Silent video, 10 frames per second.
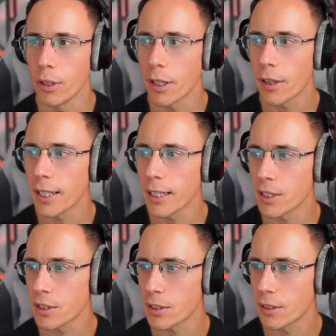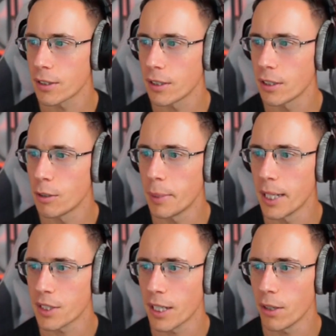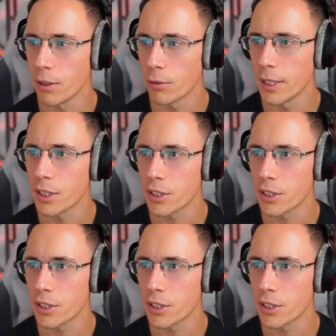And I think that's the best outlook, really.